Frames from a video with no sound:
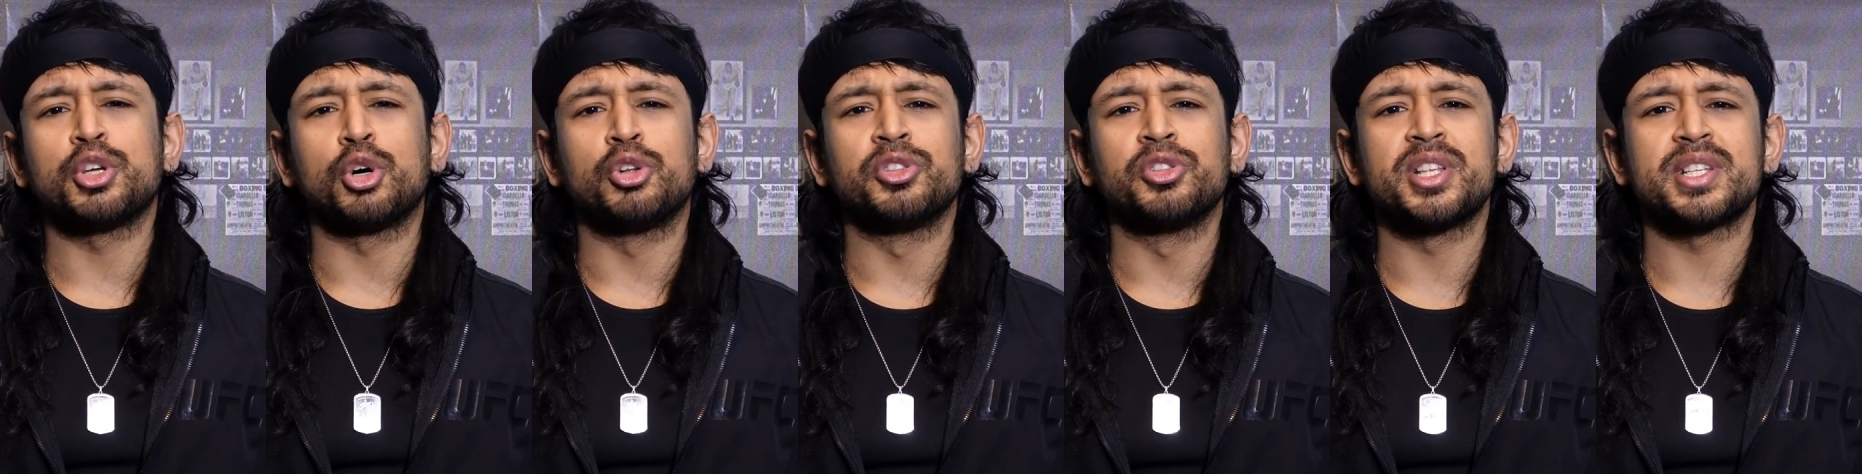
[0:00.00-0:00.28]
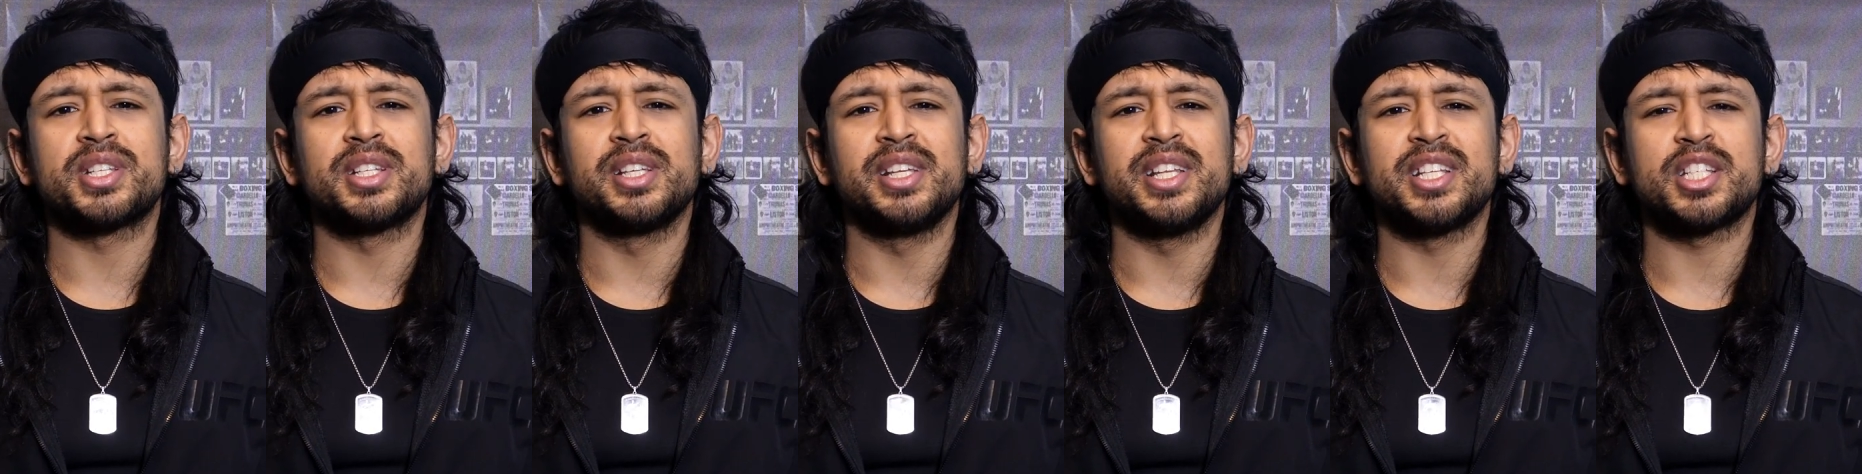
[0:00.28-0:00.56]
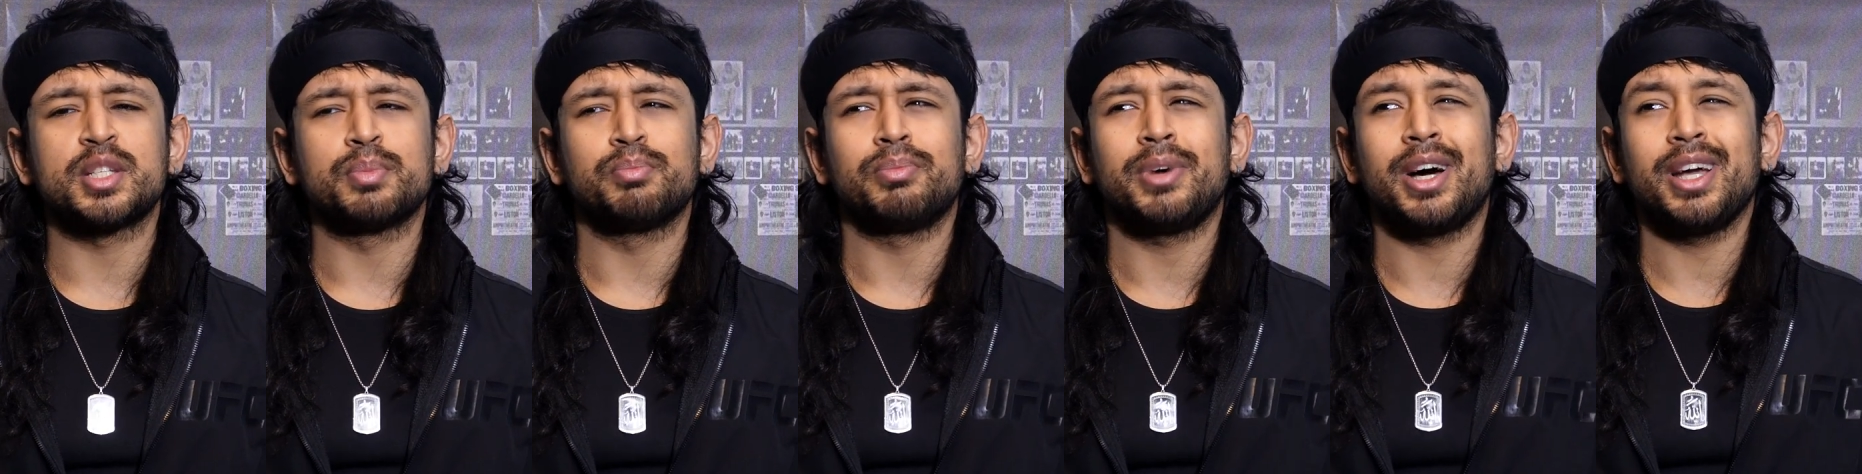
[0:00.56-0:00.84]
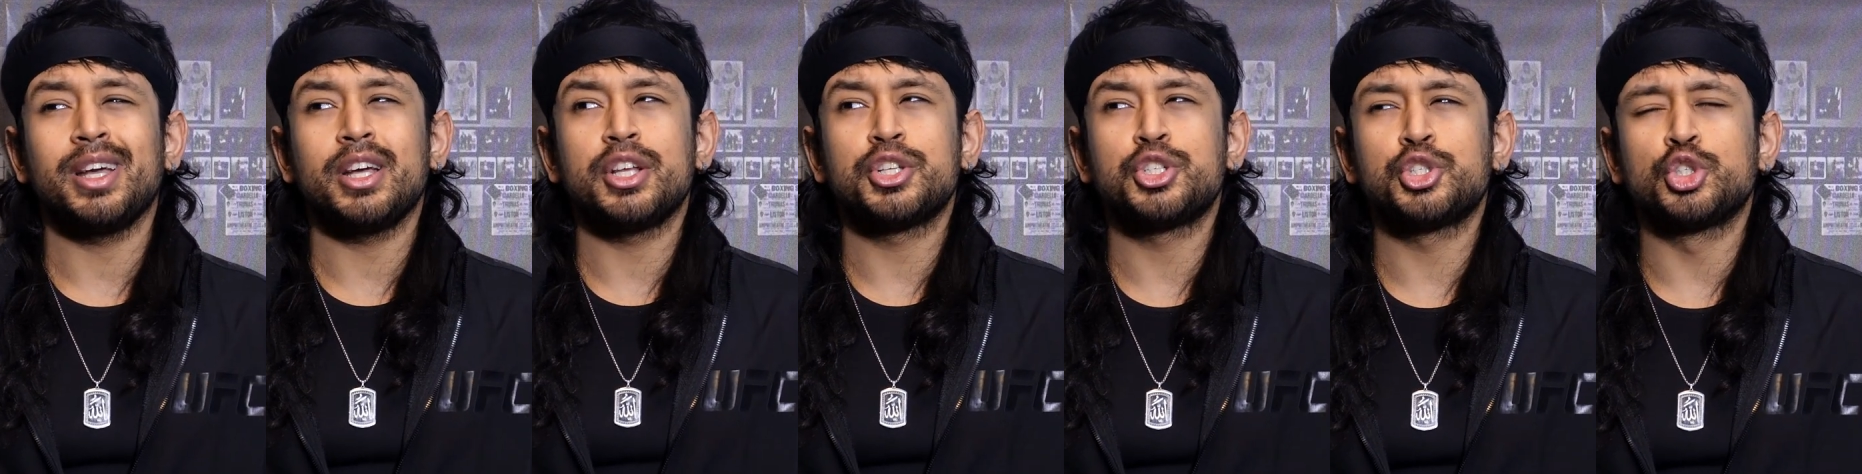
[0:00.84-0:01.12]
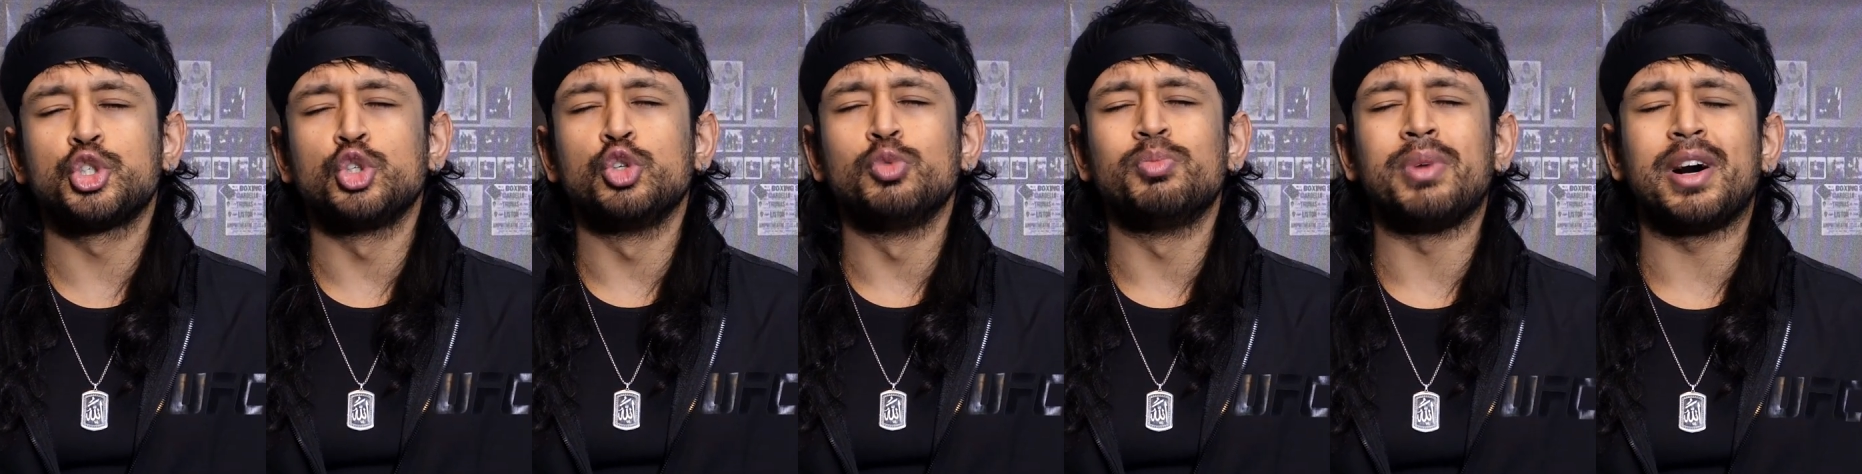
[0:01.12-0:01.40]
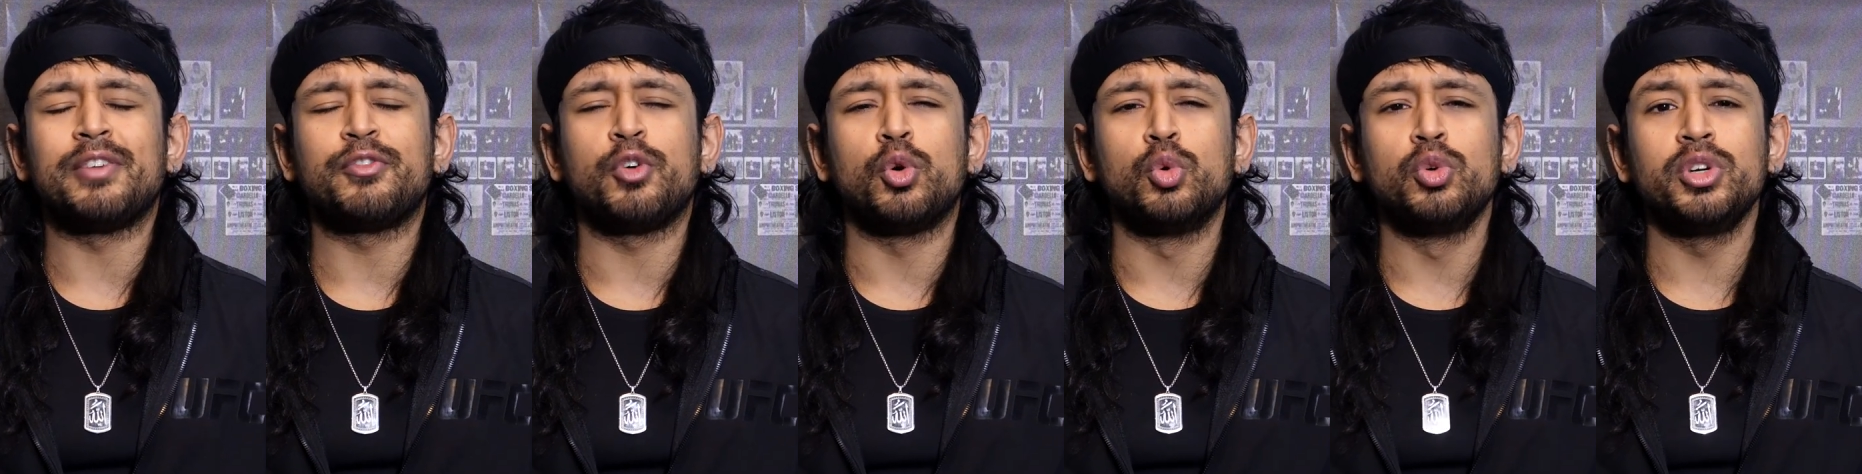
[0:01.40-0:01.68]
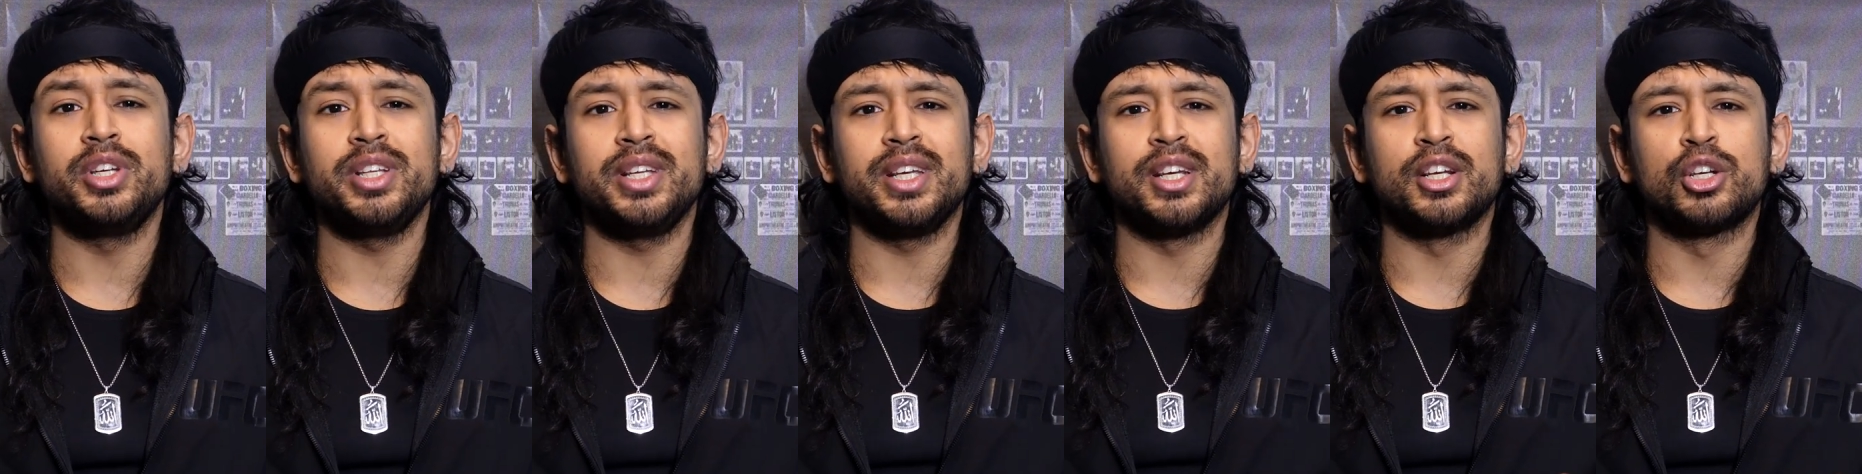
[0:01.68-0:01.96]
on this list might assume I've
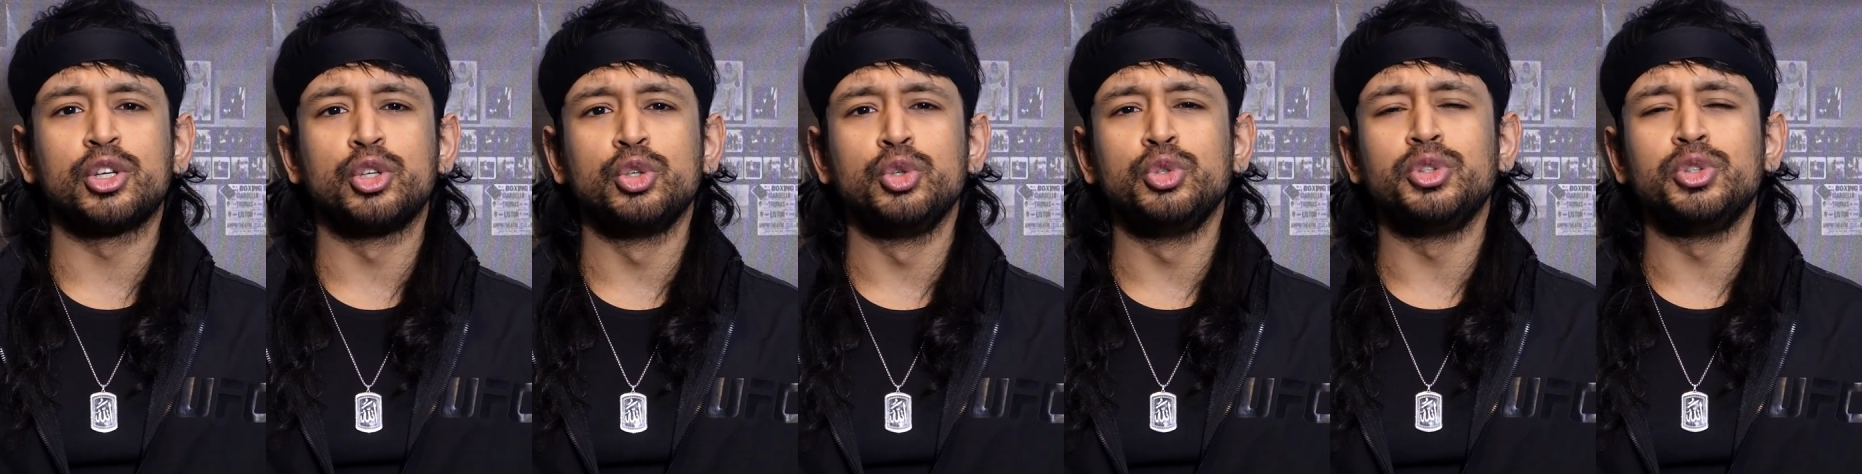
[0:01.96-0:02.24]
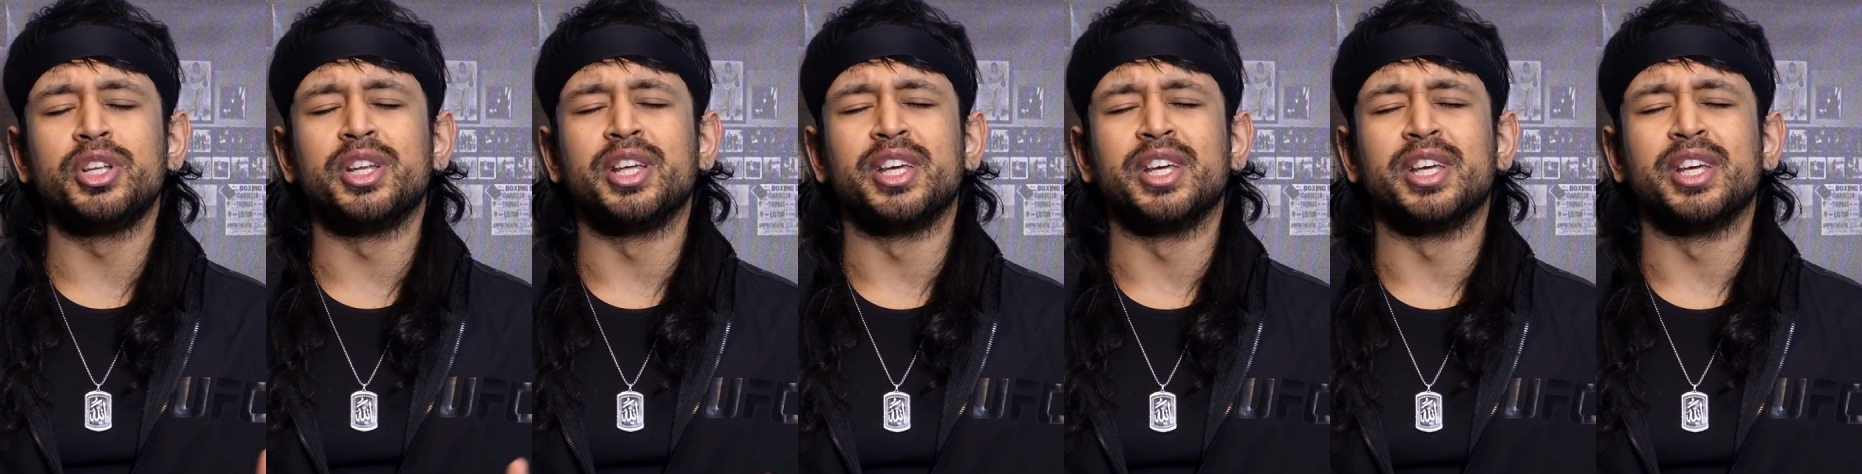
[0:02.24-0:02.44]
only included